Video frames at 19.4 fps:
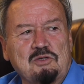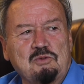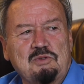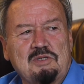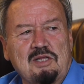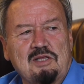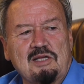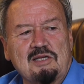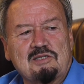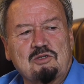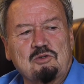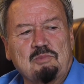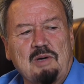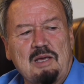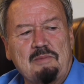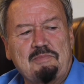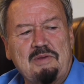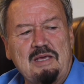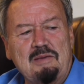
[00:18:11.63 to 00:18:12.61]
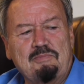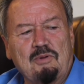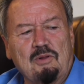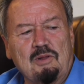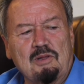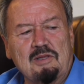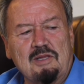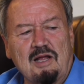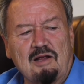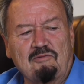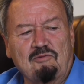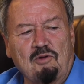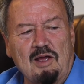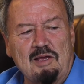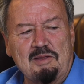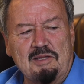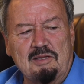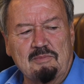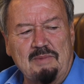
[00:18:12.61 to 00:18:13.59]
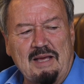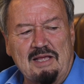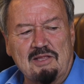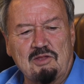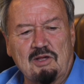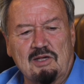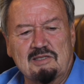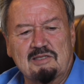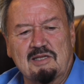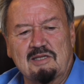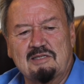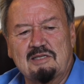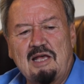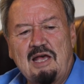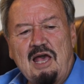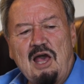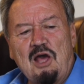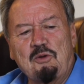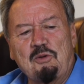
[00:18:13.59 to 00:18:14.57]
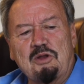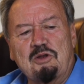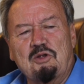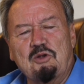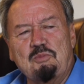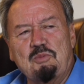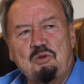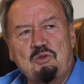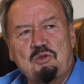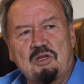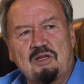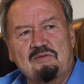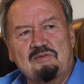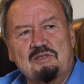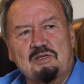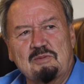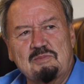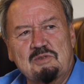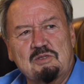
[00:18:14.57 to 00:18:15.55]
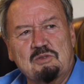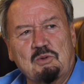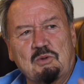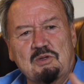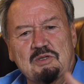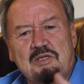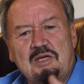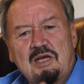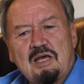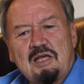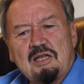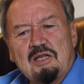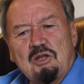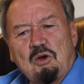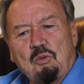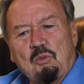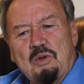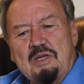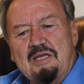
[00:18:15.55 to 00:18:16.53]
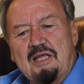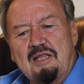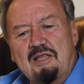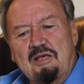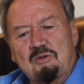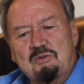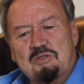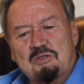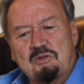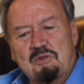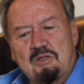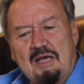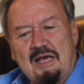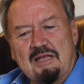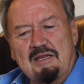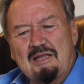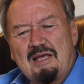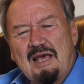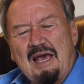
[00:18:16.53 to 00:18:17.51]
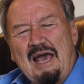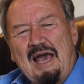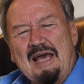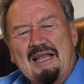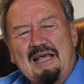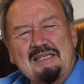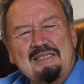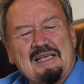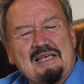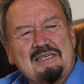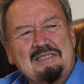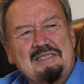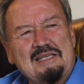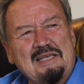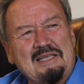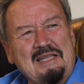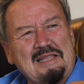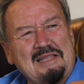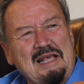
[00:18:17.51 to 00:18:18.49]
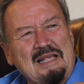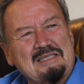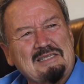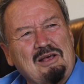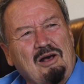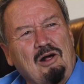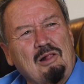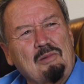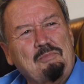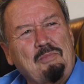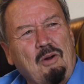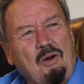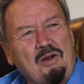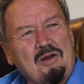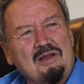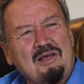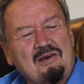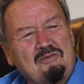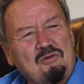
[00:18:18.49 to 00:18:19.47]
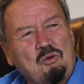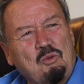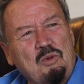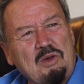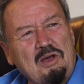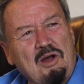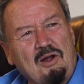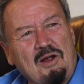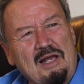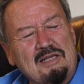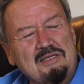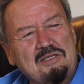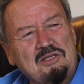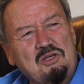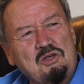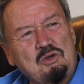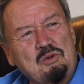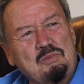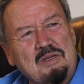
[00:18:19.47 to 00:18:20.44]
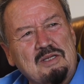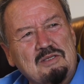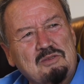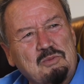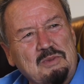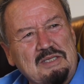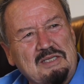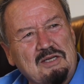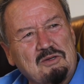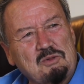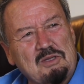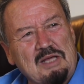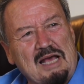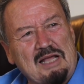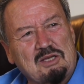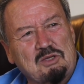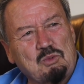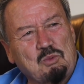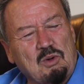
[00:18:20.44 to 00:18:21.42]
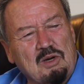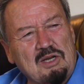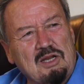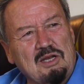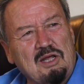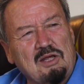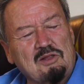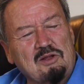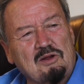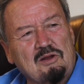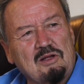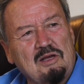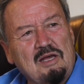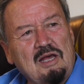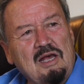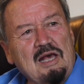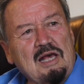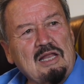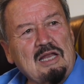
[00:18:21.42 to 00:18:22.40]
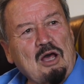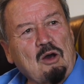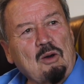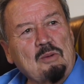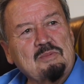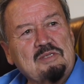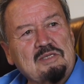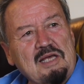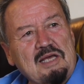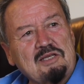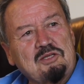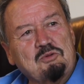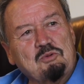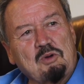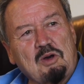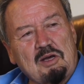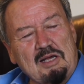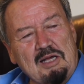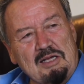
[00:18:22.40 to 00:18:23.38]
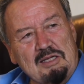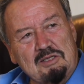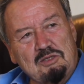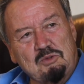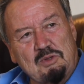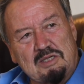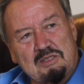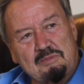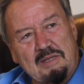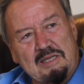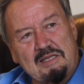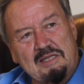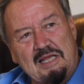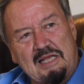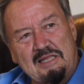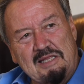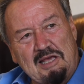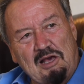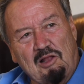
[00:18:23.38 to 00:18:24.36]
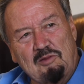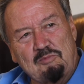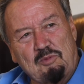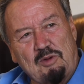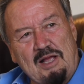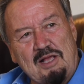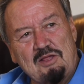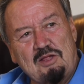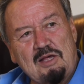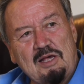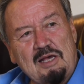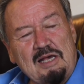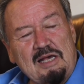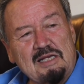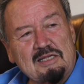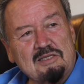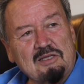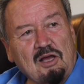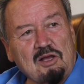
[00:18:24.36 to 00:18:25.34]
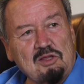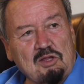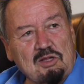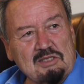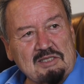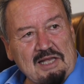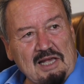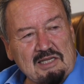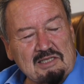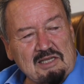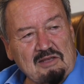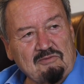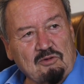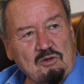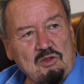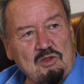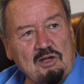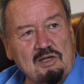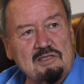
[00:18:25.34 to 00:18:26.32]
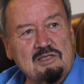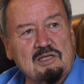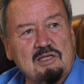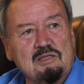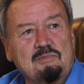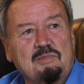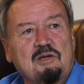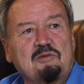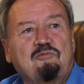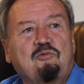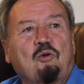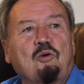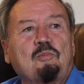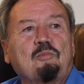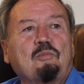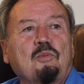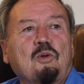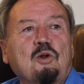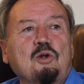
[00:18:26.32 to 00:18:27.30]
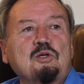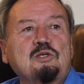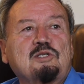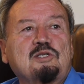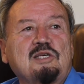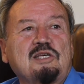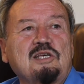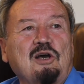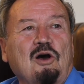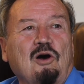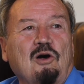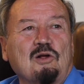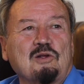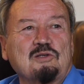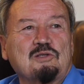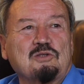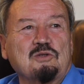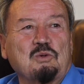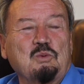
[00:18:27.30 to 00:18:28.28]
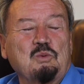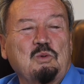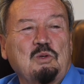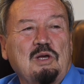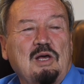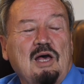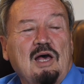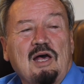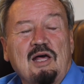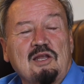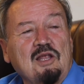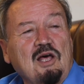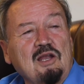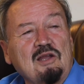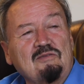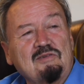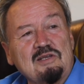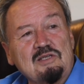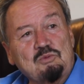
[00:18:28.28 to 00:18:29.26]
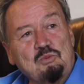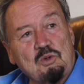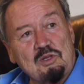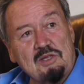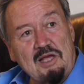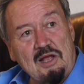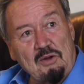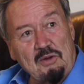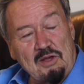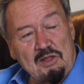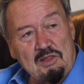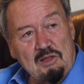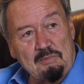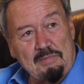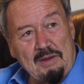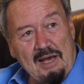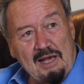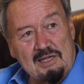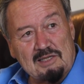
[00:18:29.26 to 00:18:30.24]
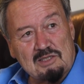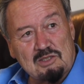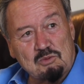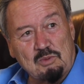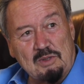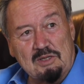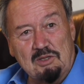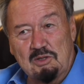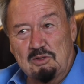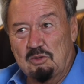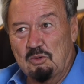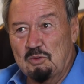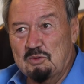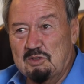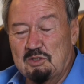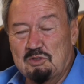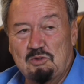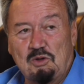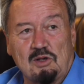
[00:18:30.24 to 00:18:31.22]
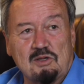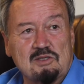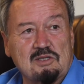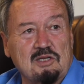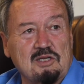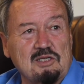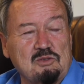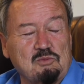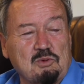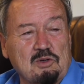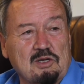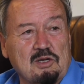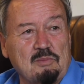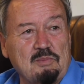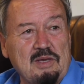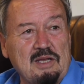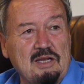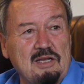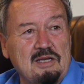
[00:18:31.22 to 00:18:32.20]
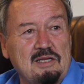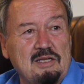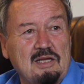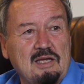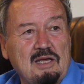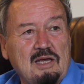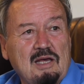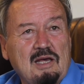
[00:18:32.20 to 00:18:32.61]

You did this to my people, therefore I demand justice and retribution of some sort. No, we did those to that. And as I said, that's all part of who we are as humans. We do that to one another. Now I'm saying to, uh, to them. the olive branch is not just asking for justice, but for mercy also. None of us were there in the past when the, those atrocities were committed.